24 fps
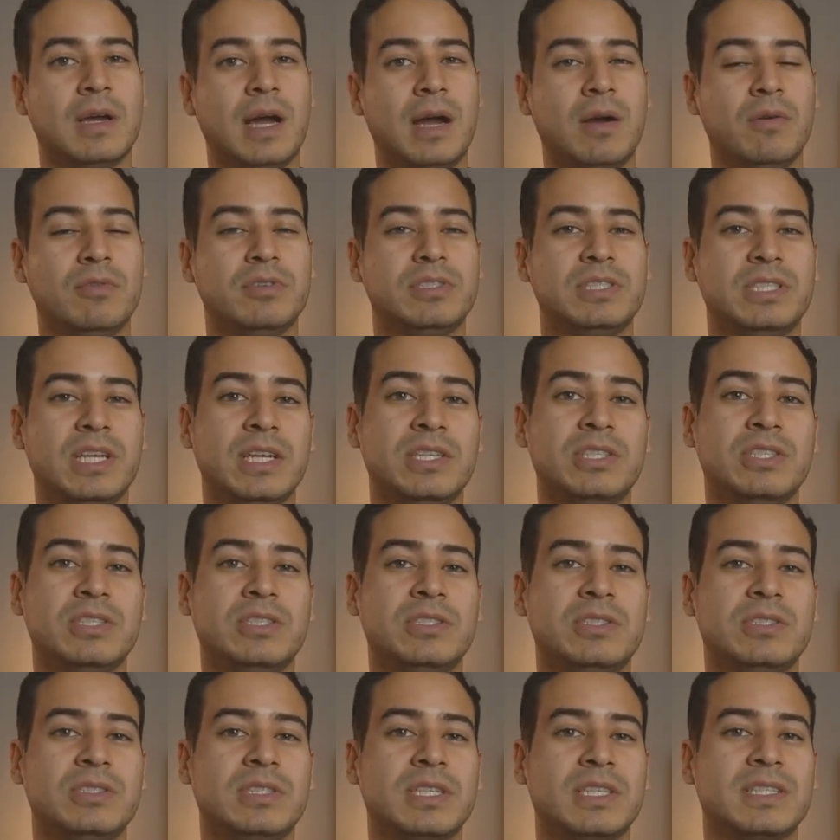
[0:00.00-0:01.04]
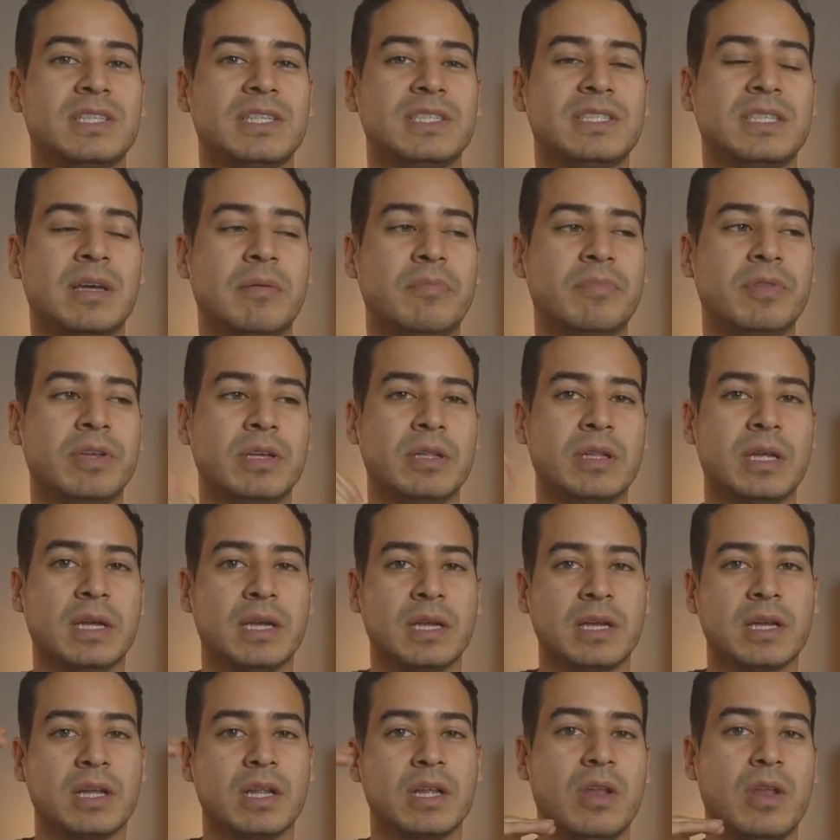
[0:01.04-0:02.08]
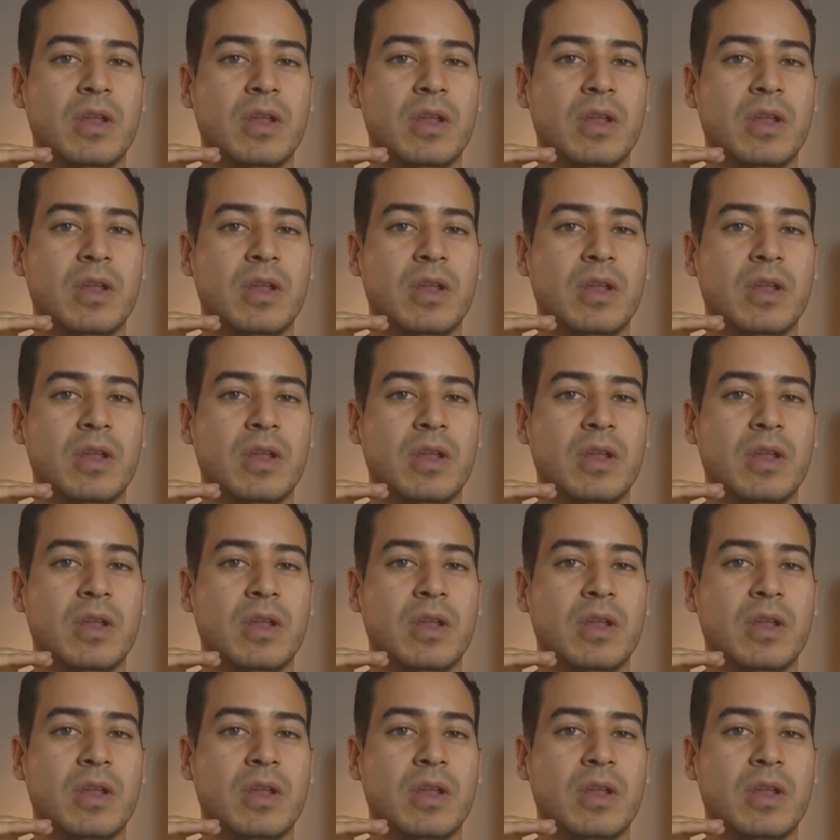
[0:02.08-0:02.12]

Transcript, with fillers: I would say just stick to something like